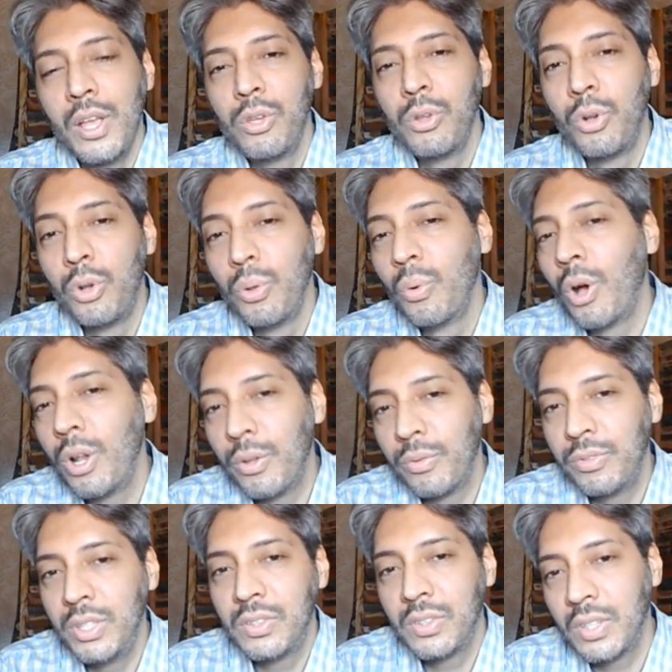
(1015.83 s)
You do all of
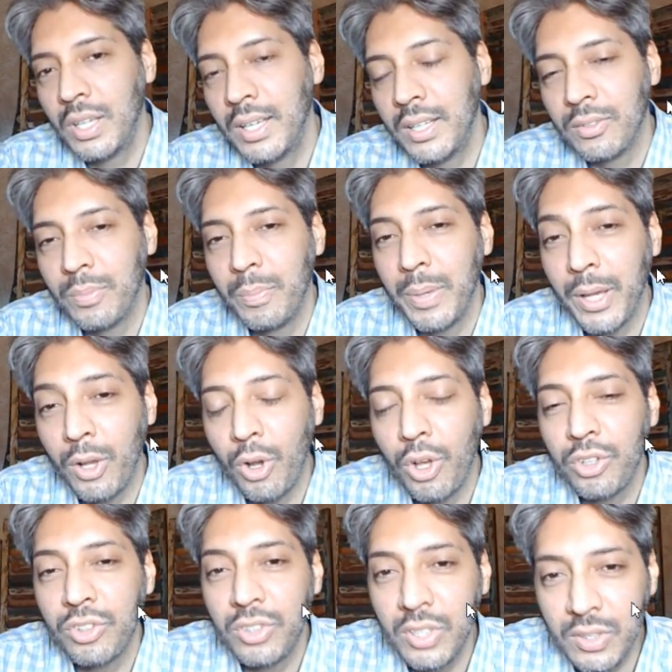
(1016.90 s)
these things
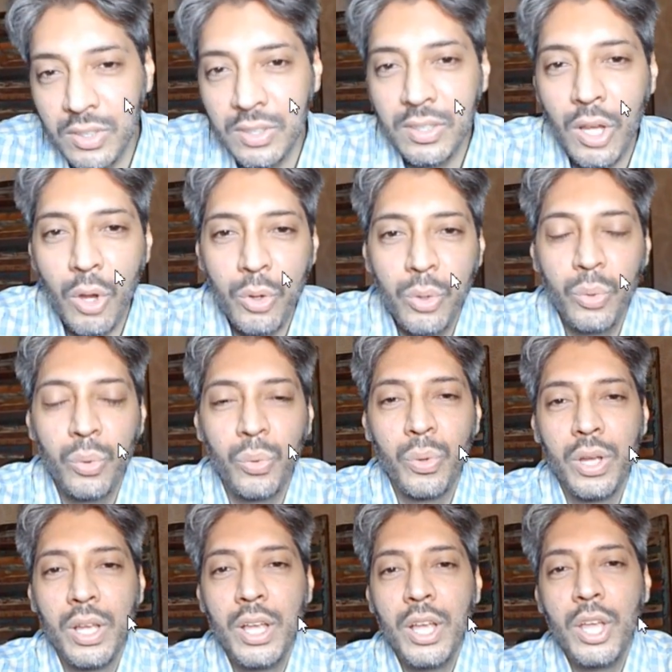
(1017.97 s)
because this is how you
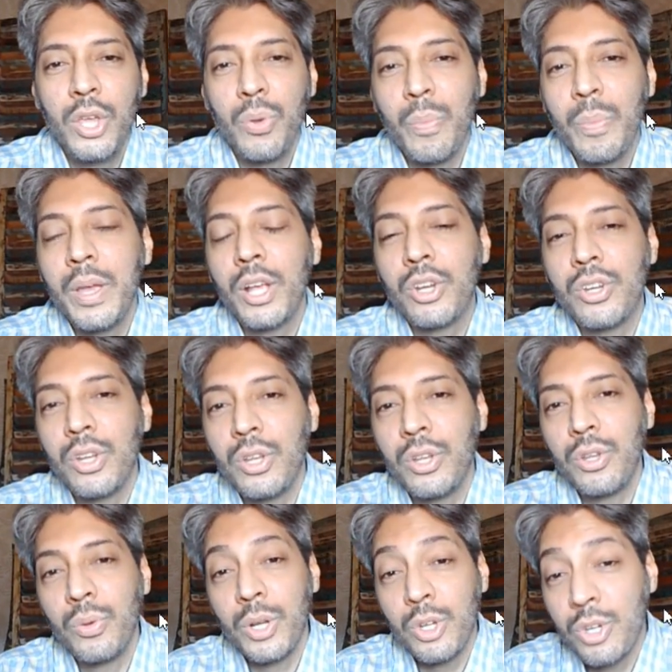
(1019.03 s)

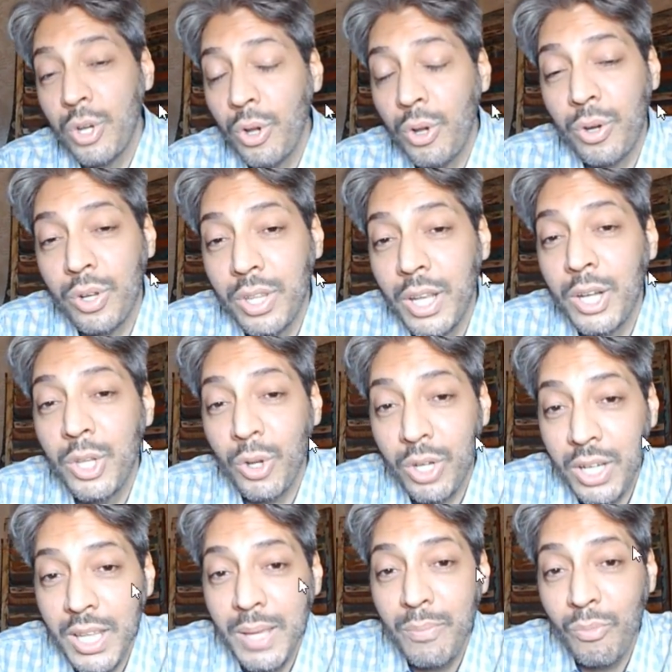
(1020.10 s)
ensure that your
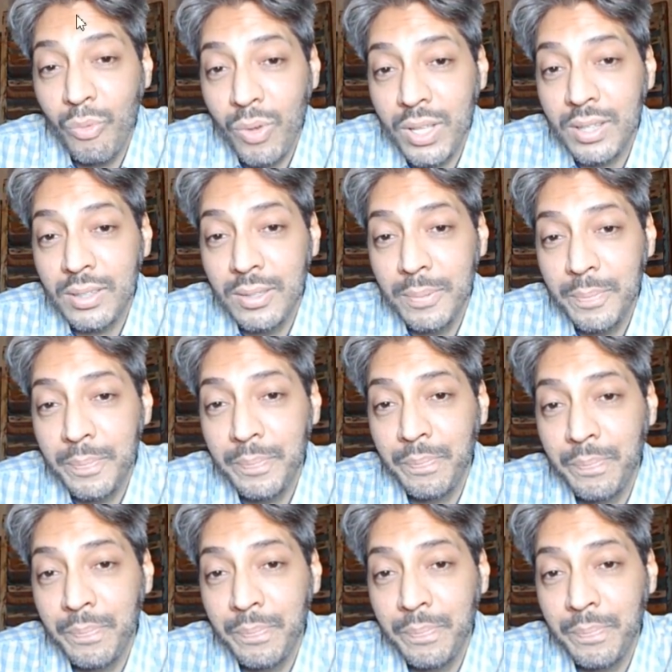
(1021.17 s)
team wins.